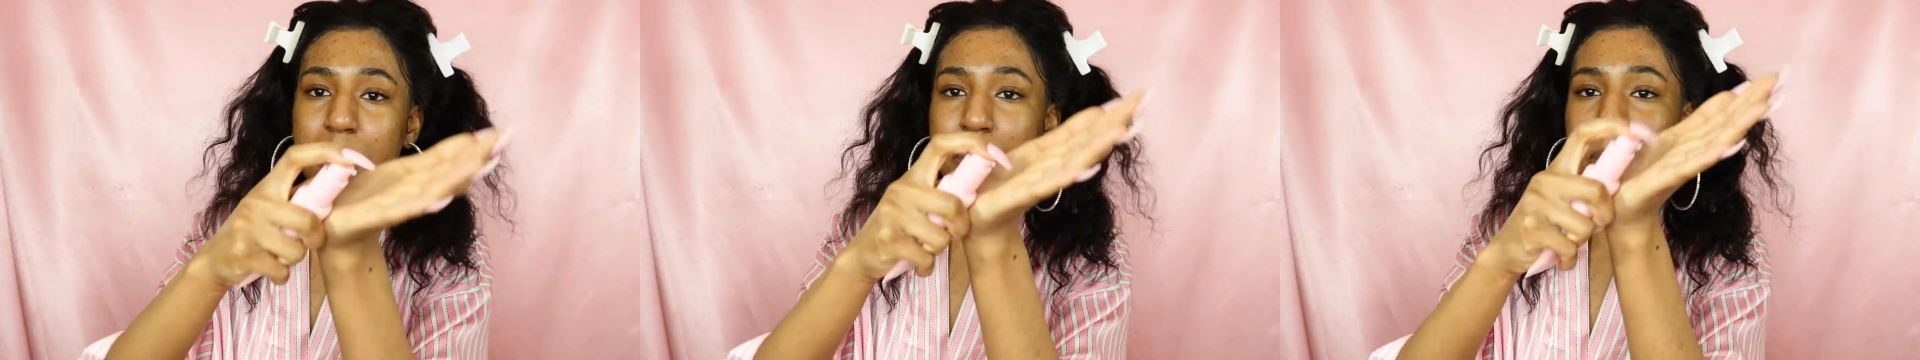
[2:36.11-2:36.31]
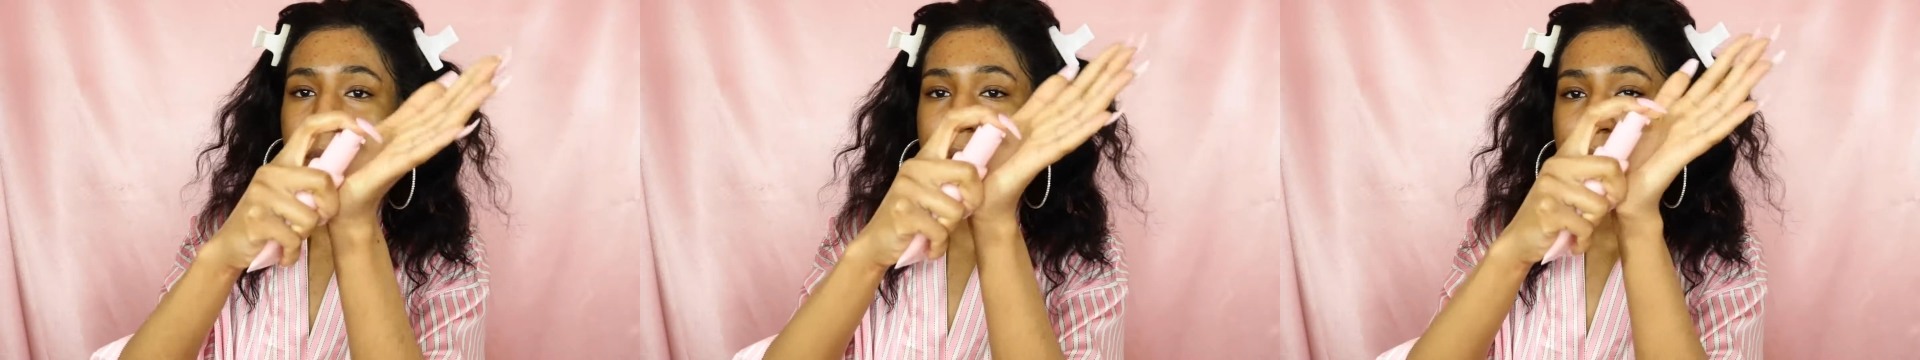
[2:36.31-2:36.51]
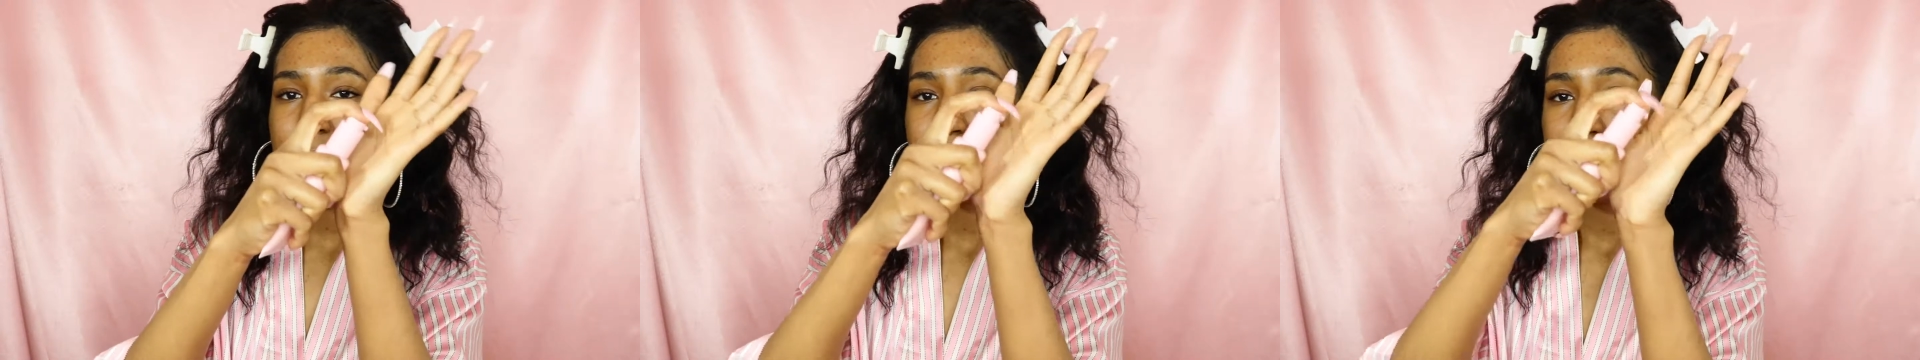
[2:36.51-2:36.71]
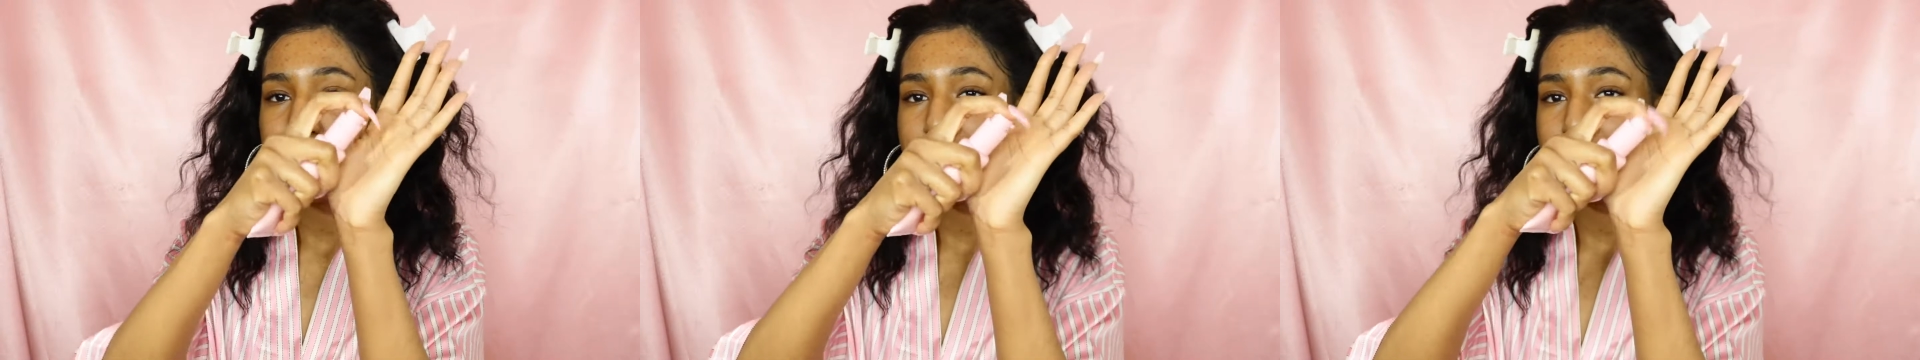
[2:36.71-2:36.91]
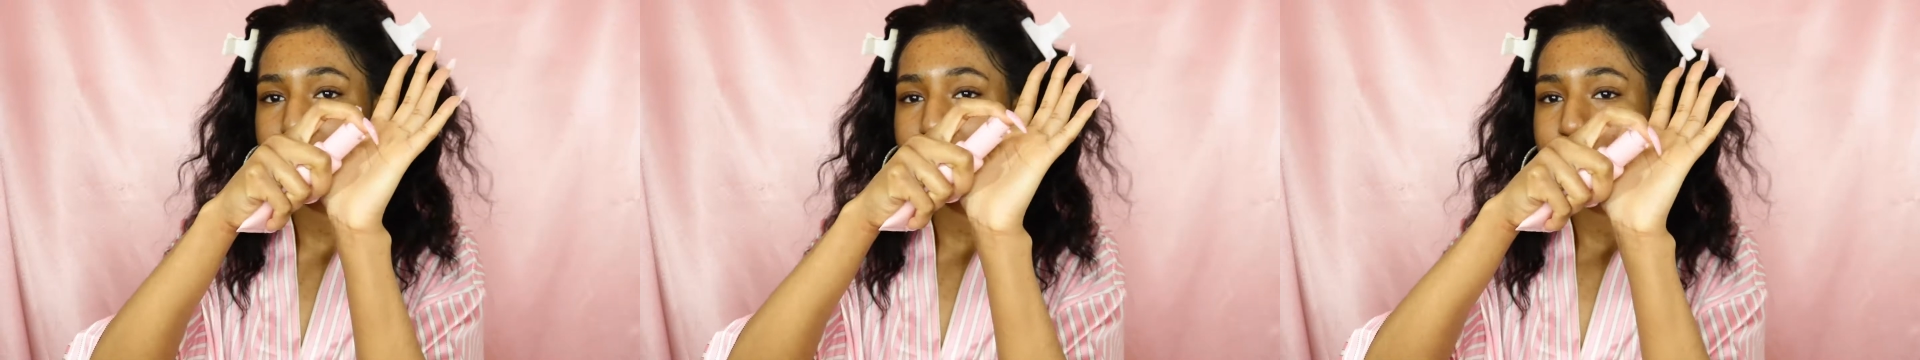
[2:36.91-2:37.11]
part.
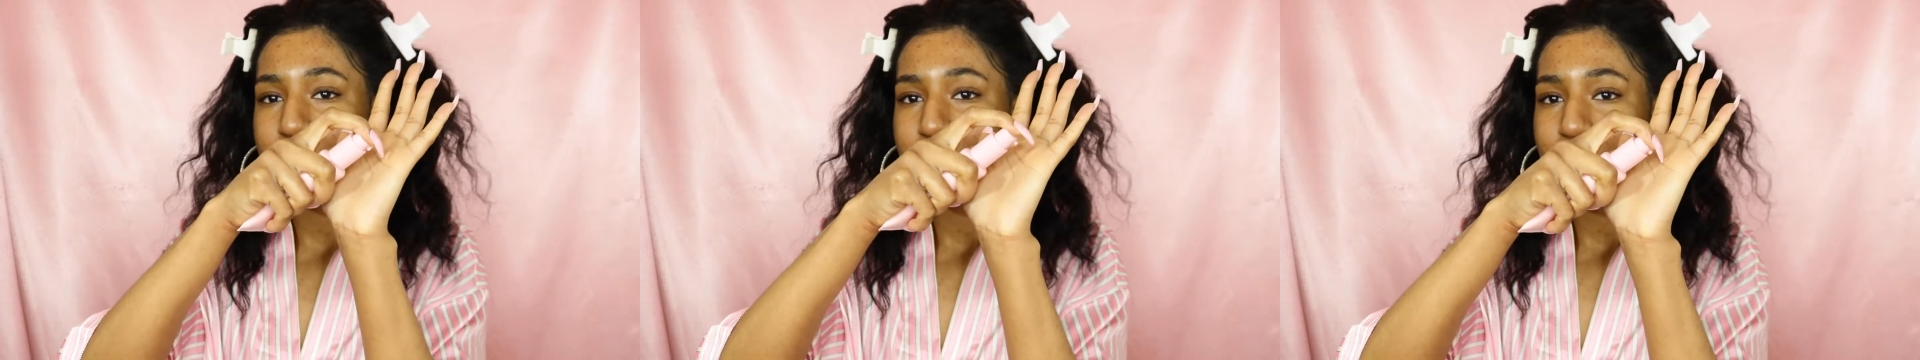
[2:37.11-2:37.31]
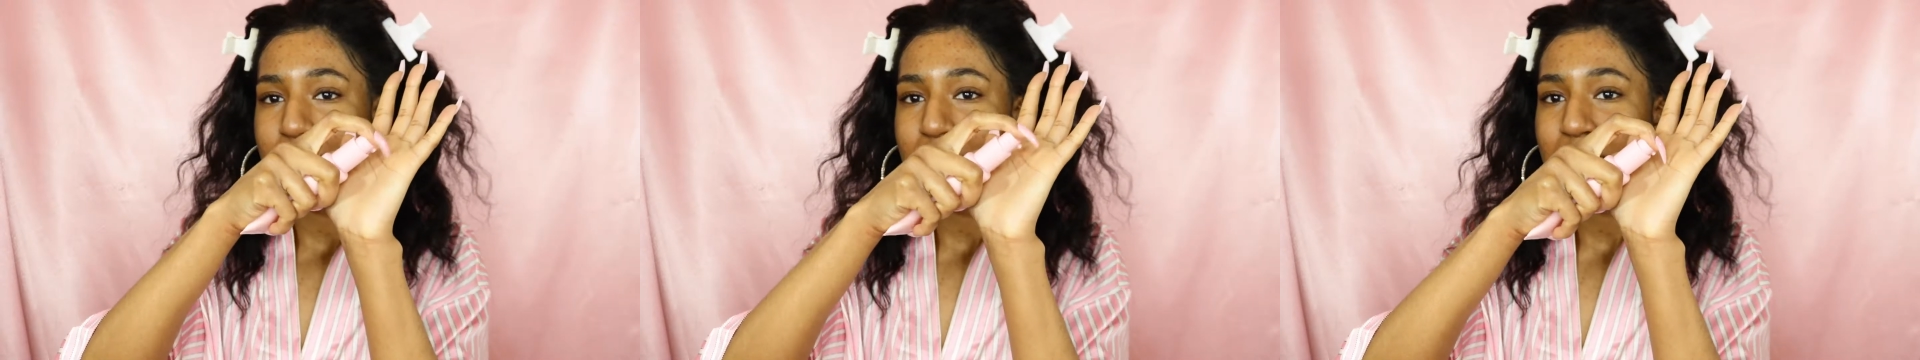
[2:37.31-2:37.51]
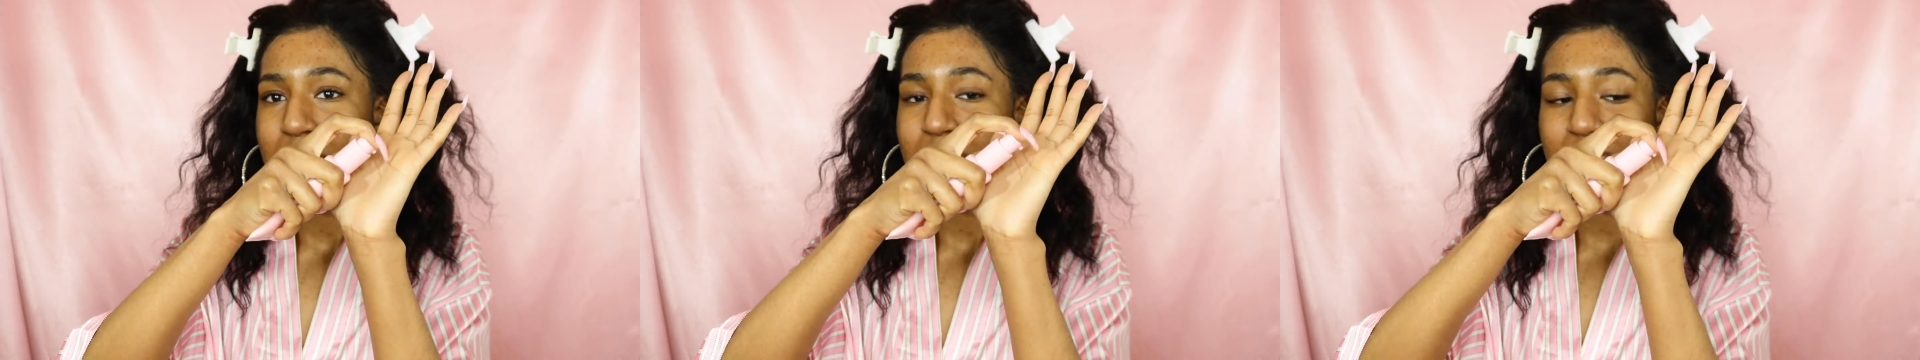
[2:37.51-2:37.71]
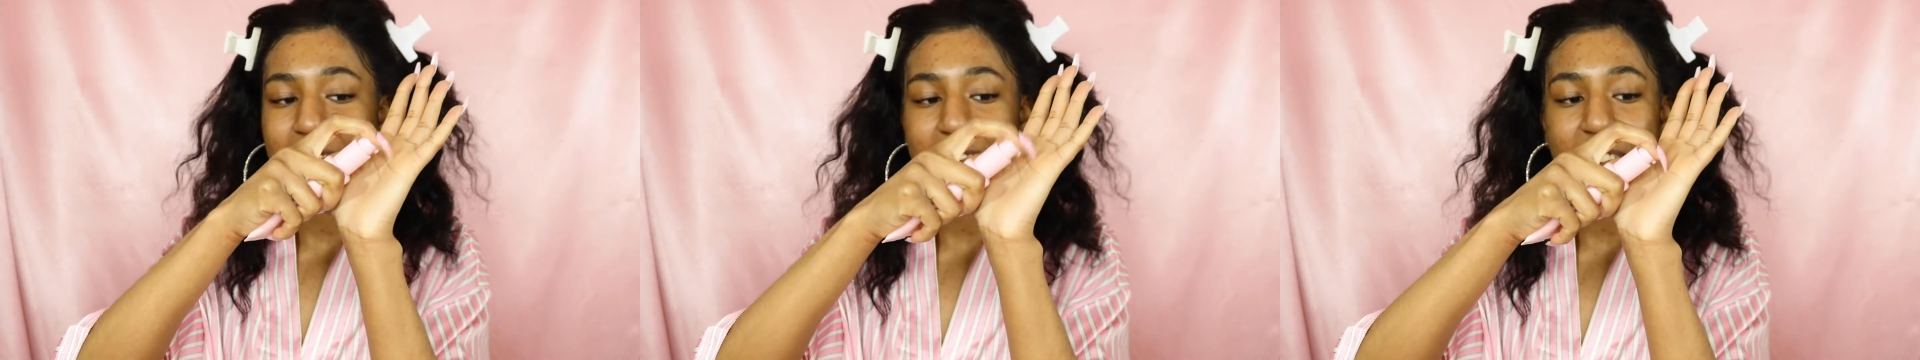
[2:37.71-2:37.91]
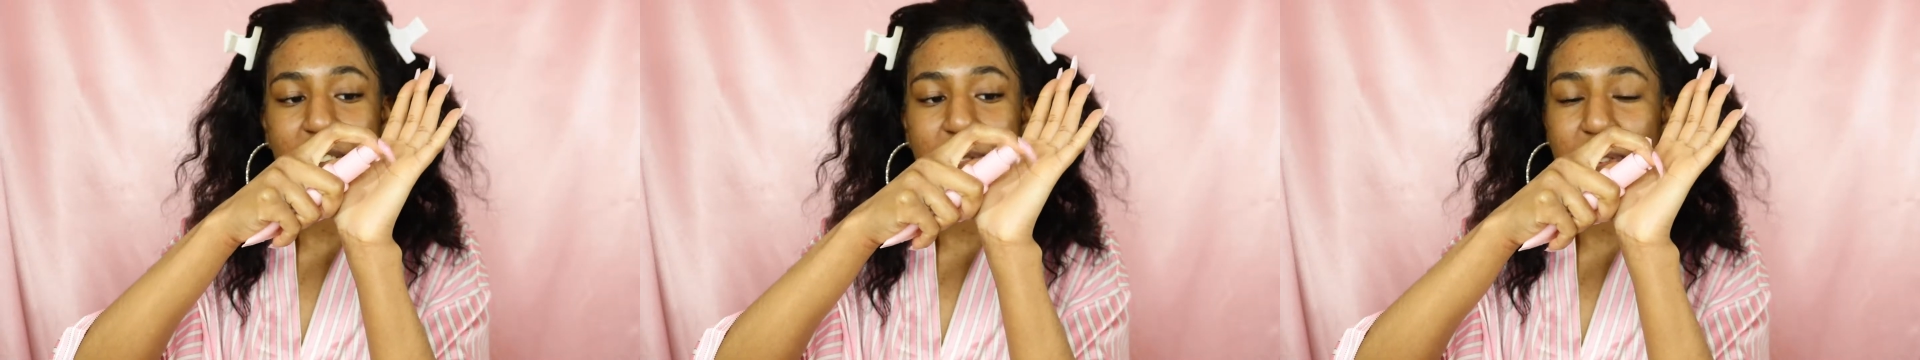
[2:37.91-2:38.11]

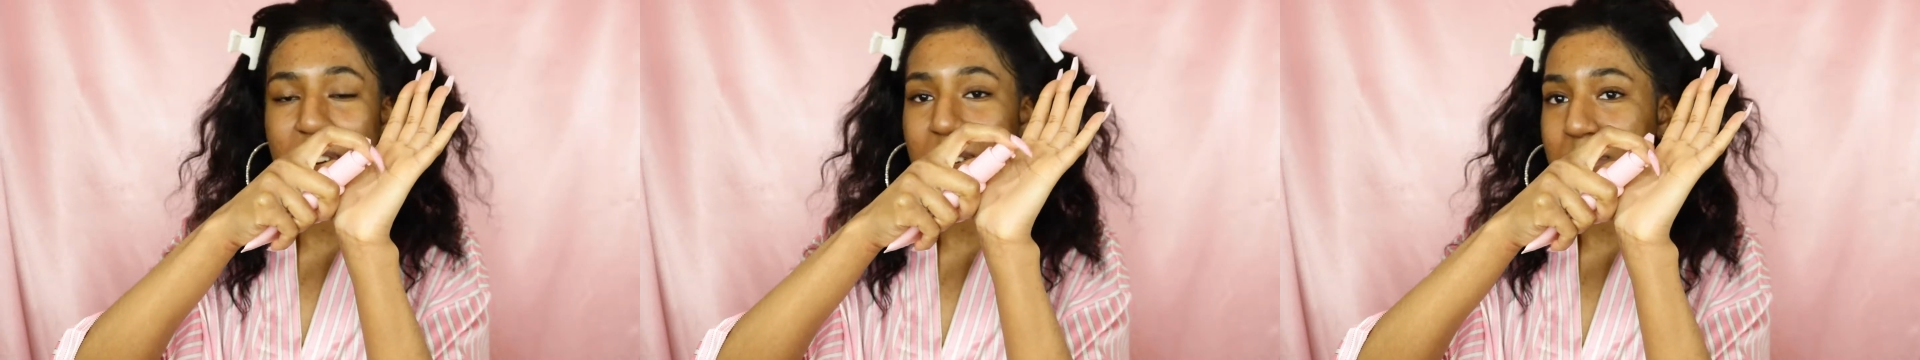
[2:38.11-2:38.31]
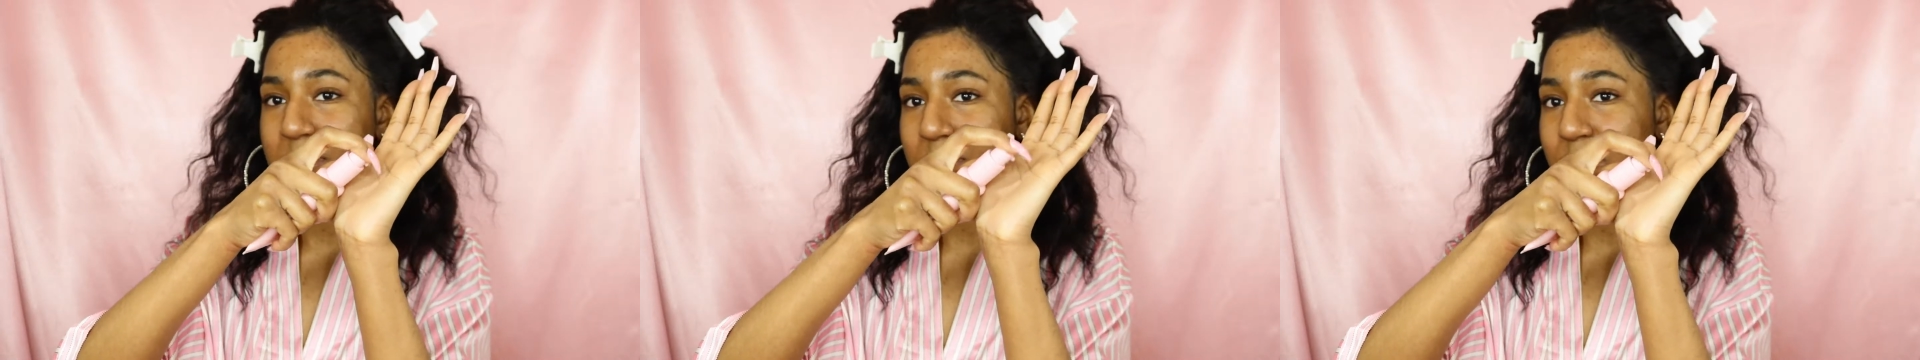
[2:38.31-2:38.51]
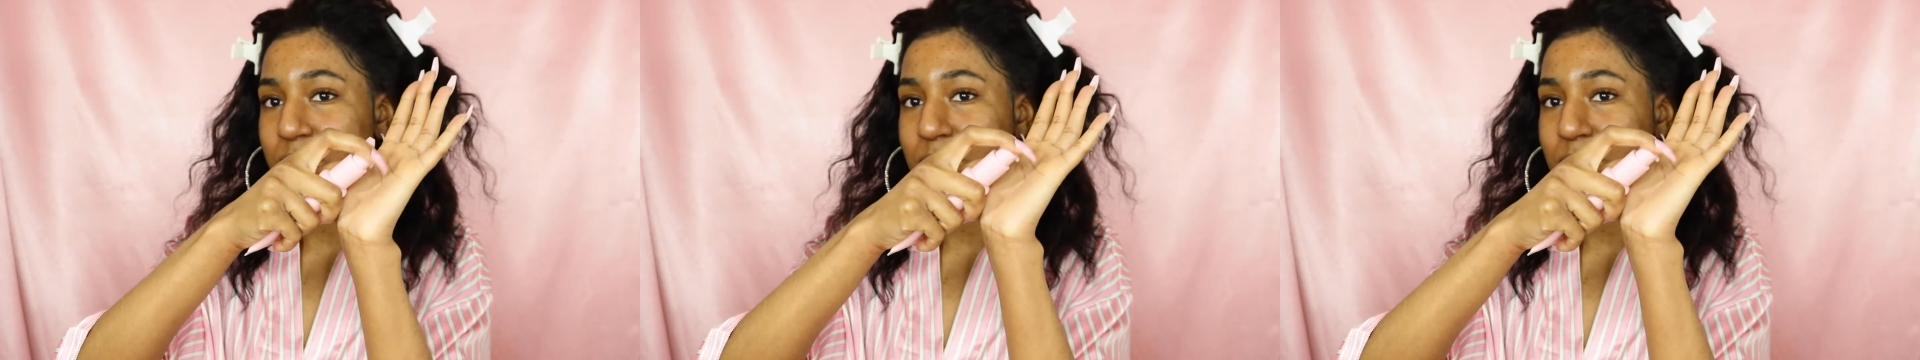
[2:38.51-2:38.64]
It takes forever.